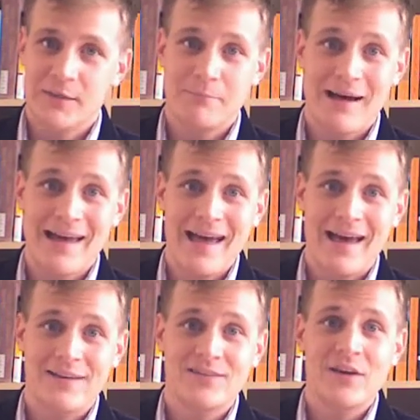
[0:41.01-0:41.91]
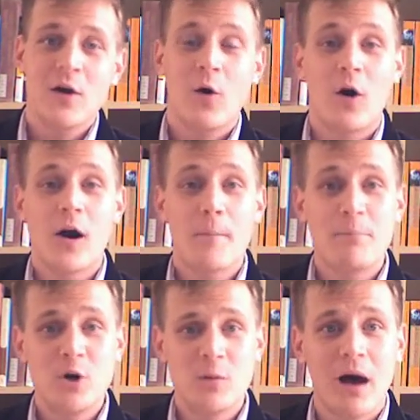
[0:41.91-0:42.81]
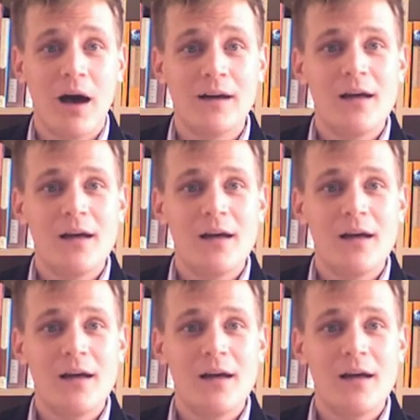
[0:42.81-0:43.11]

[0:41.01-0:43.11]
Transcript: My Ass, or PUMA,